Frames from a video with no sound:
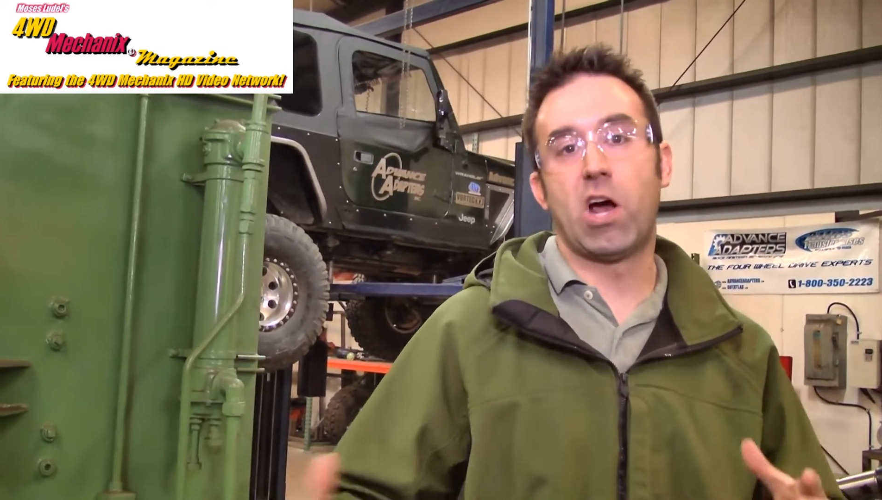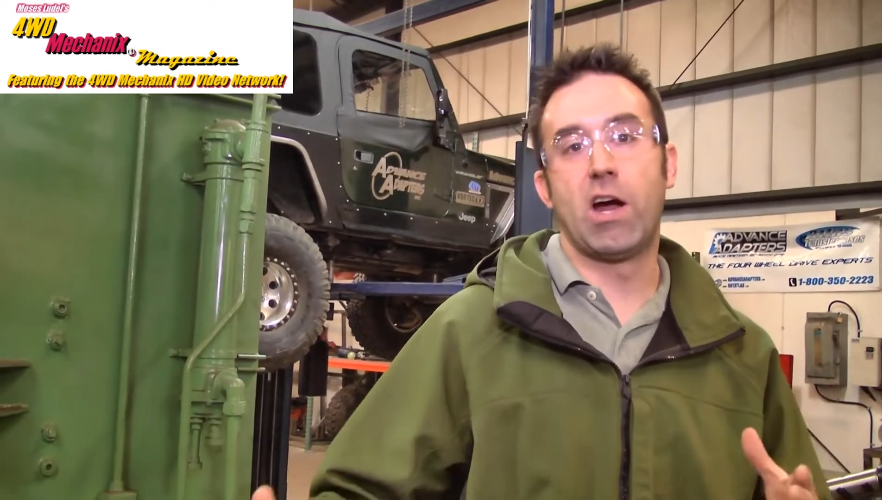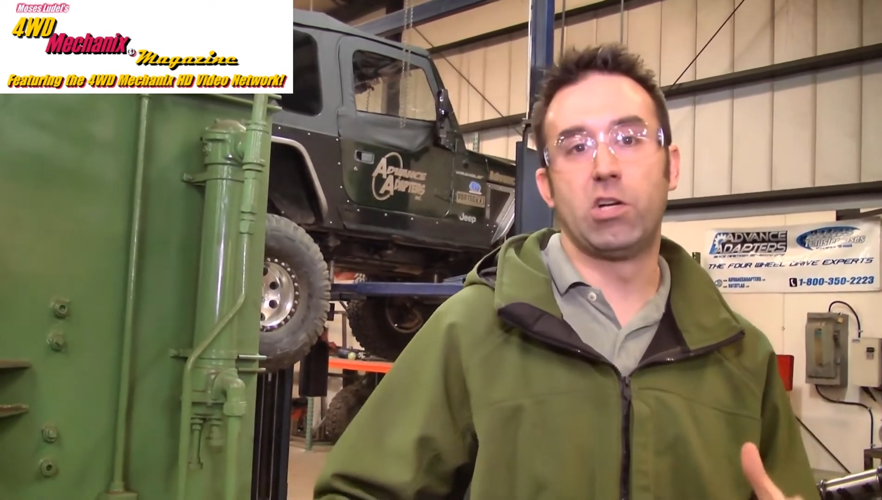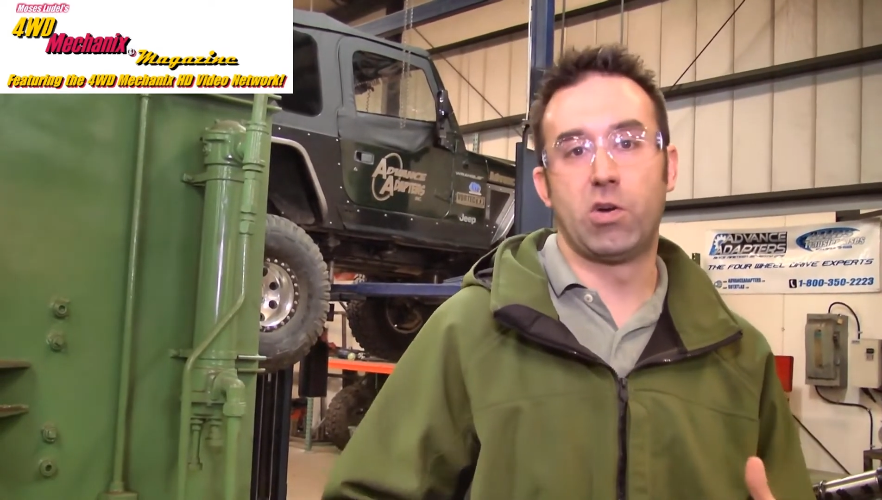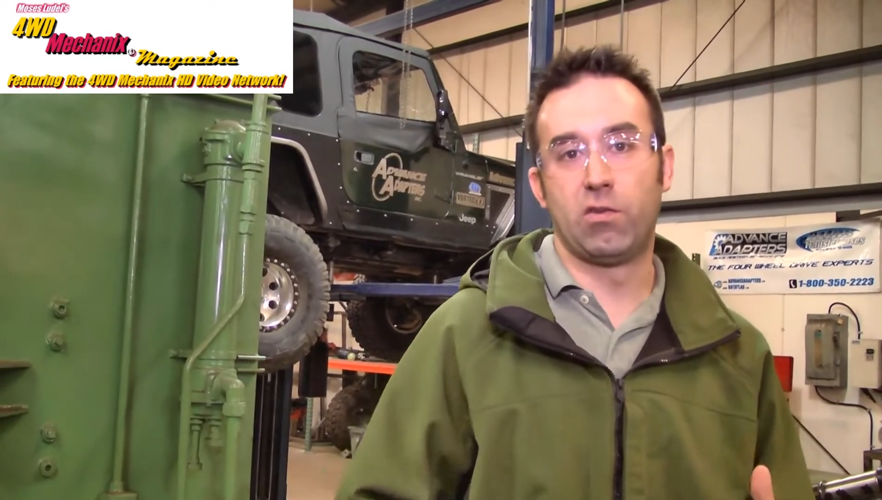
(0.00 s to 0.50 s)

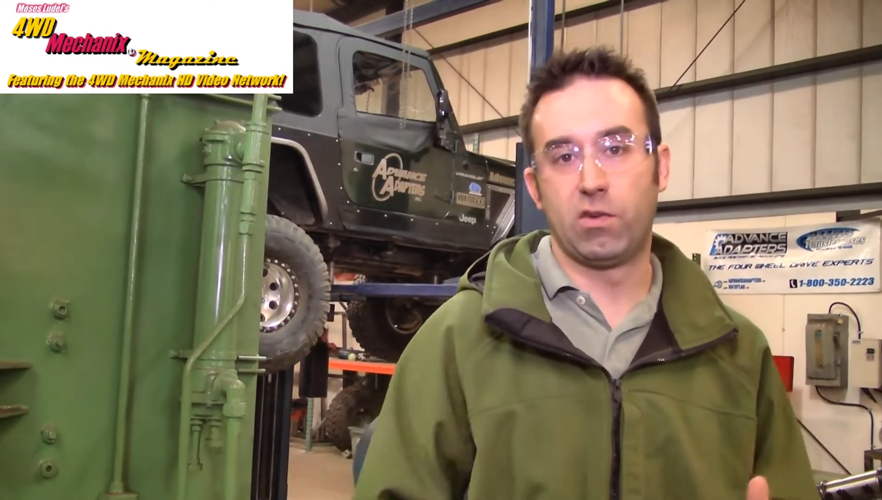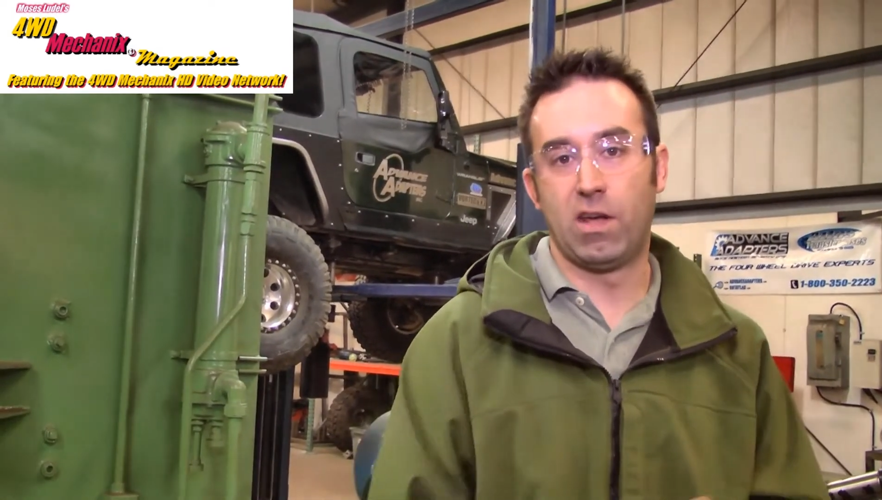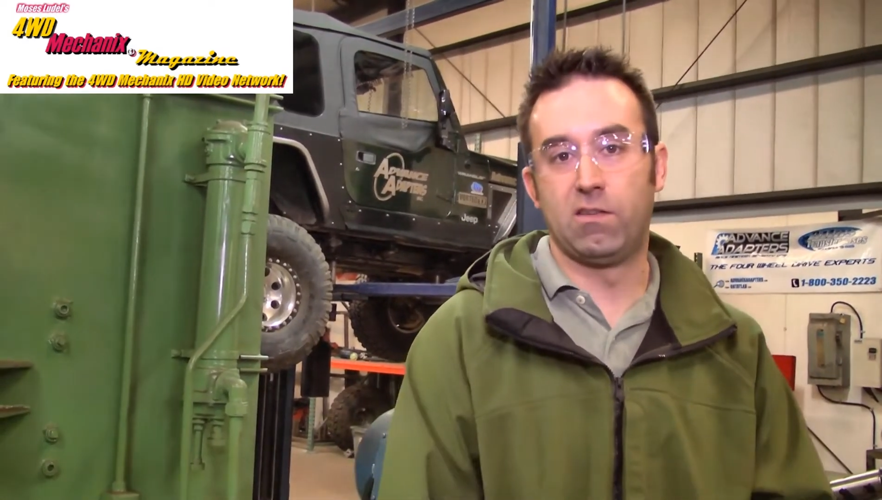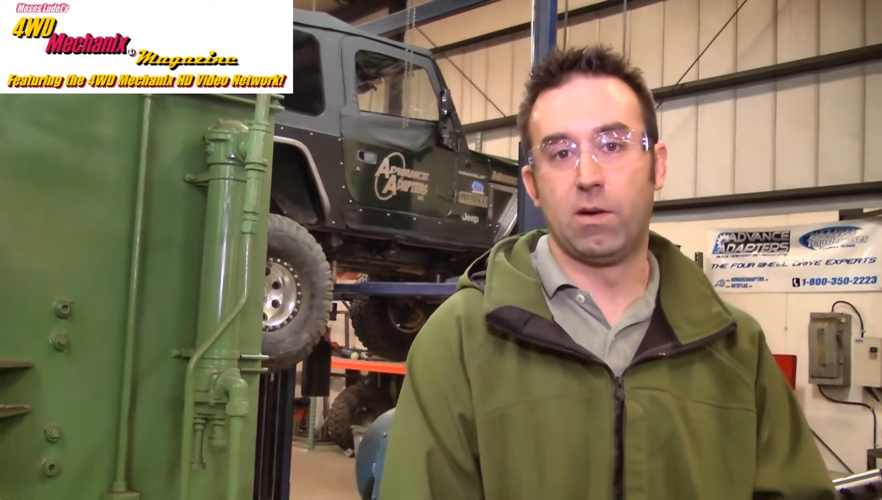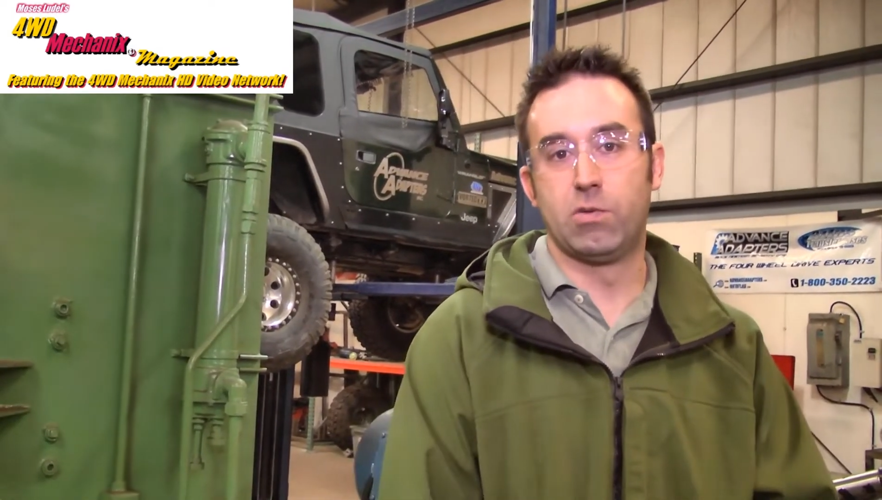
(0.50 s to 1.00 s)
higher transfer
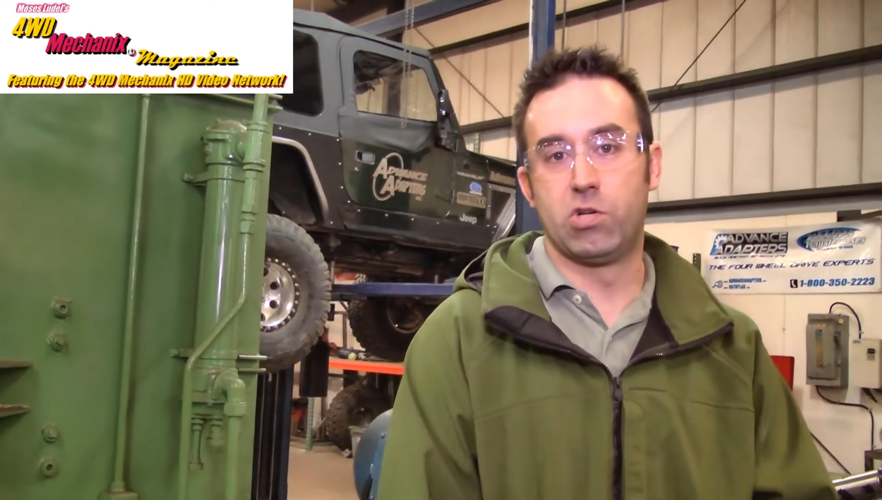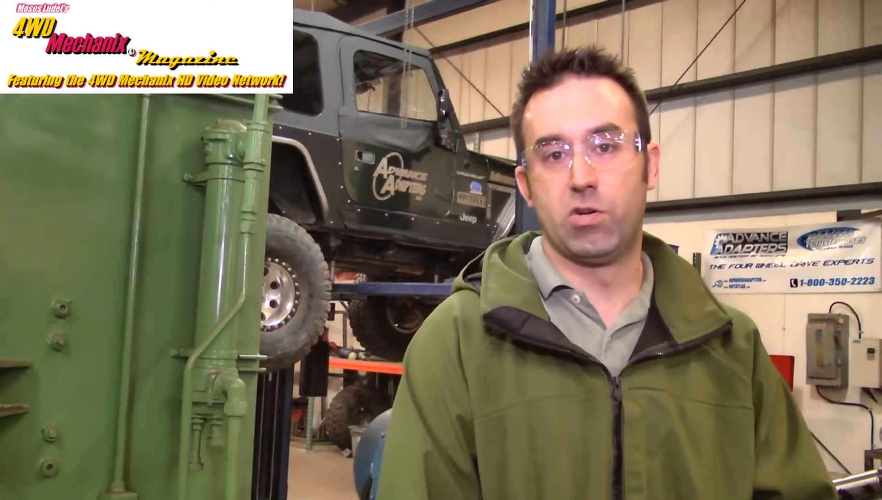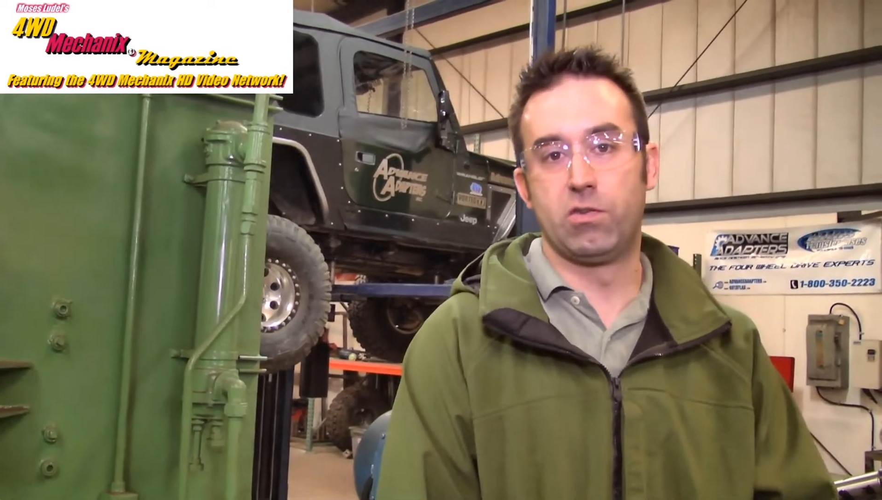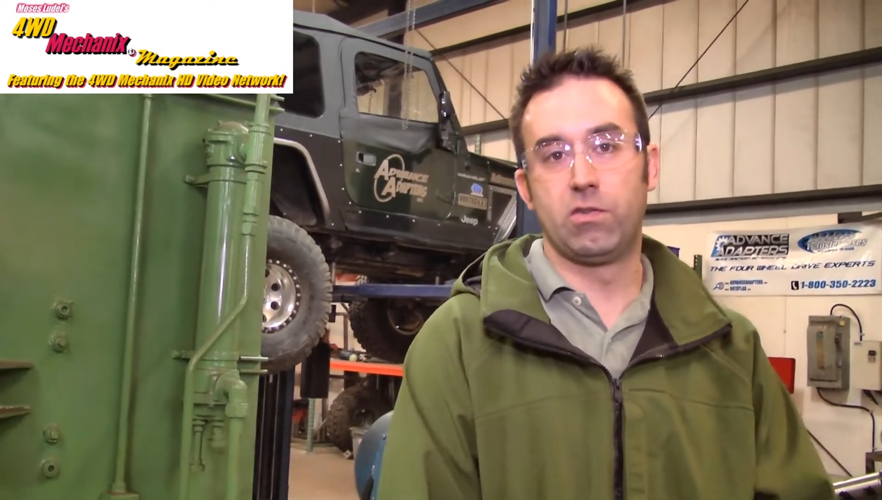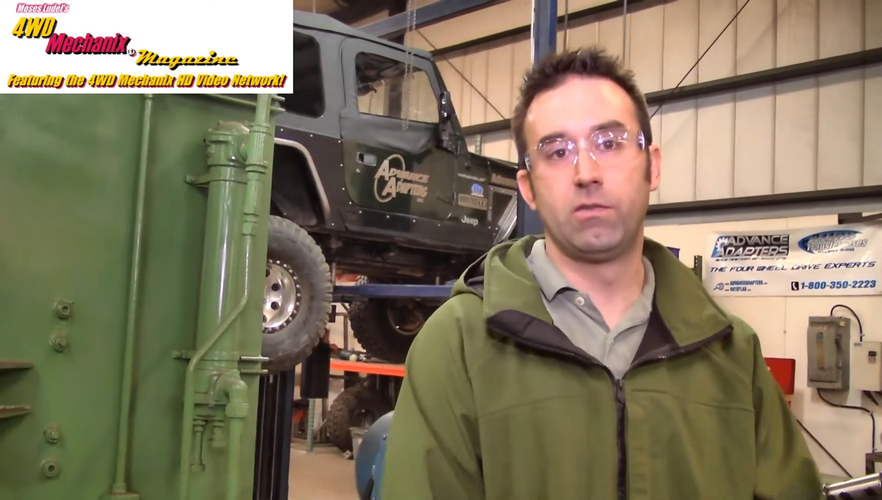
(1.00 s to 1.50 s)
case temperatures.